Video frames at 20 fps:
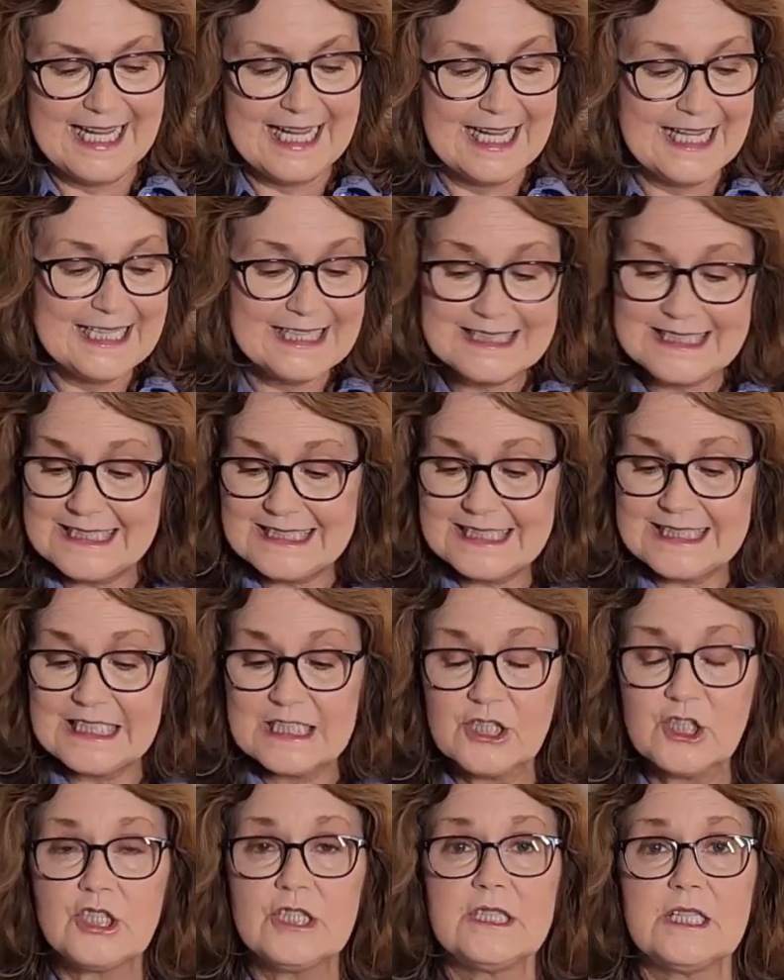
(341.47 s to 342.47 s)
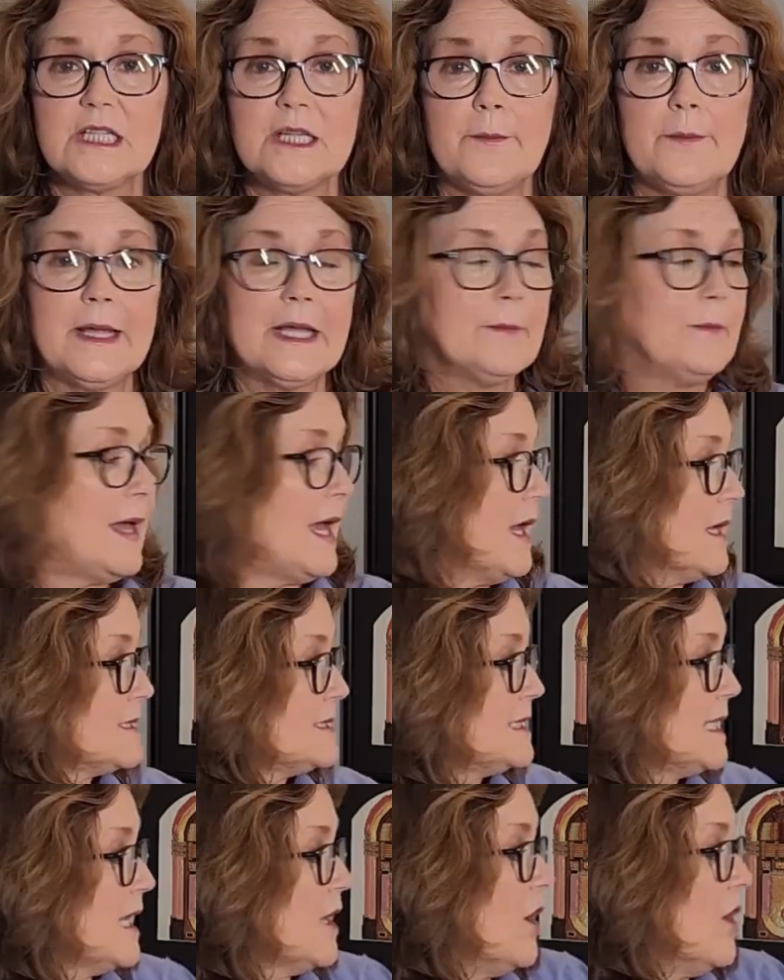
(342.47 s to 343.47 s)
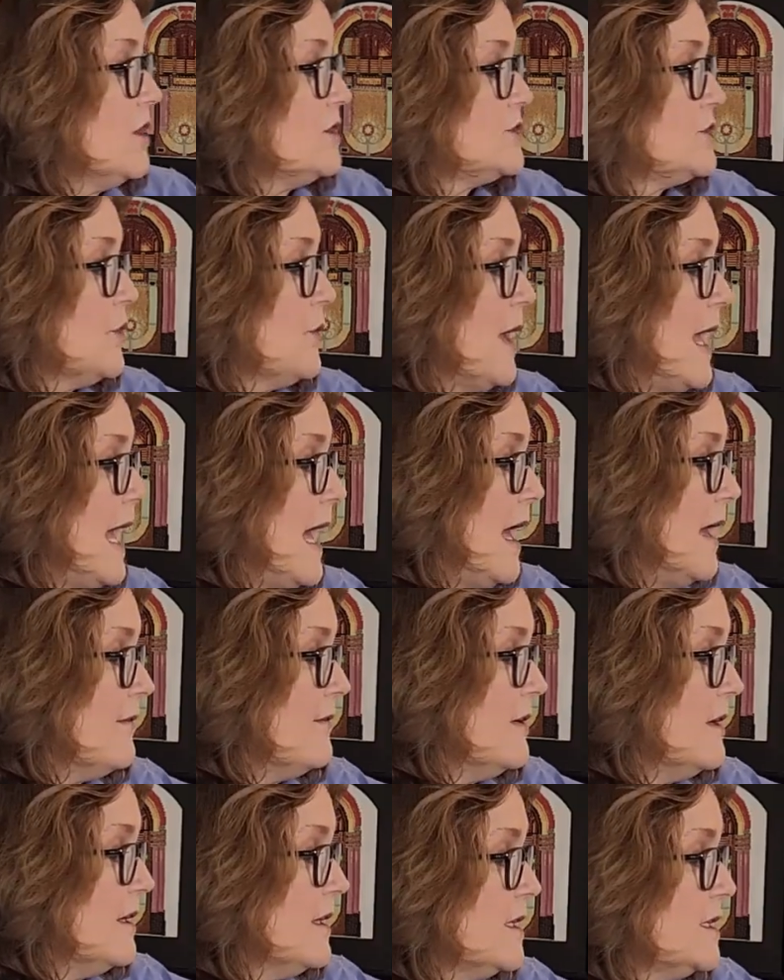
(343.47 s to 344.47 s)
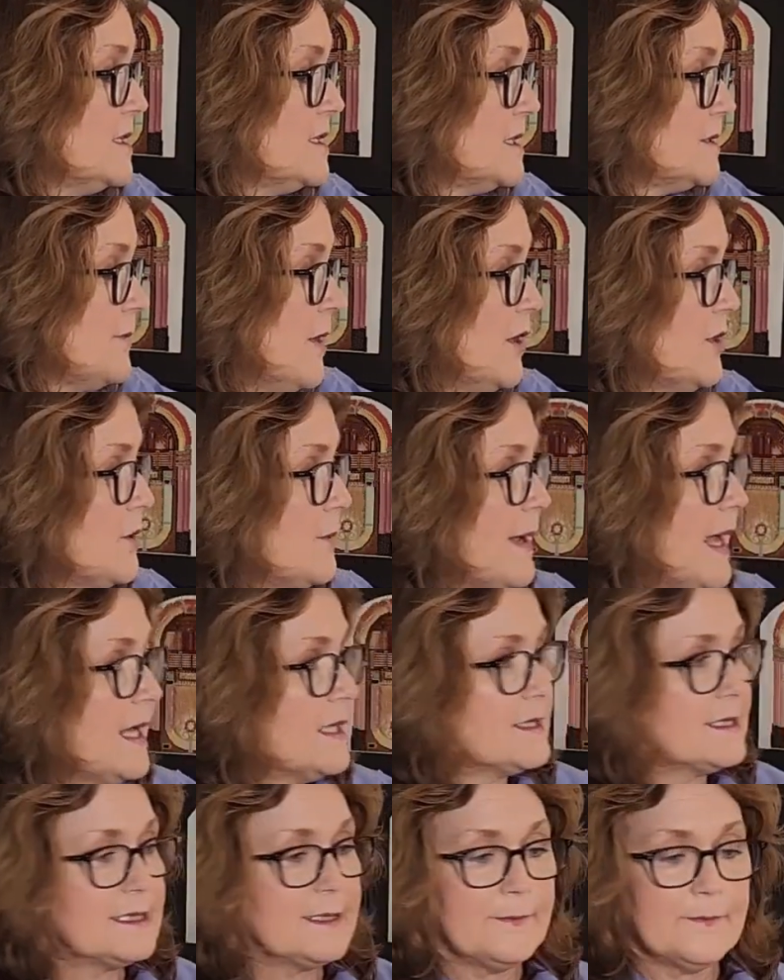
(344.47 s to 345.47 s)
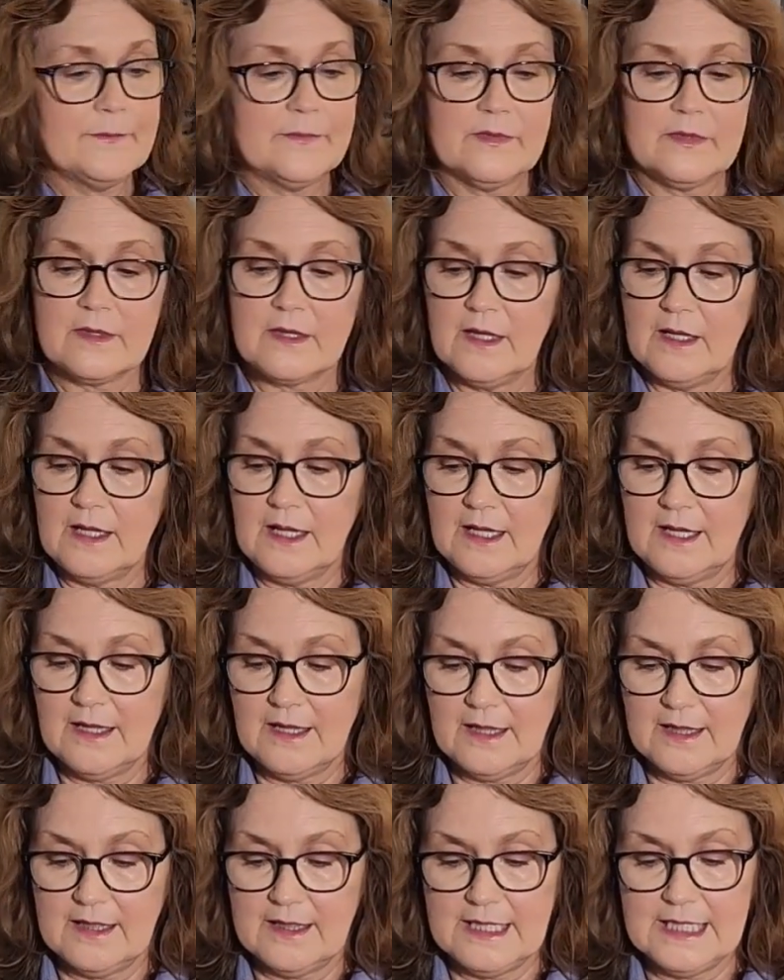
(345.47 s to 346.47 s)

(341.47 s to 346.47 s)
In addition to the big bags, they also have smaller bags.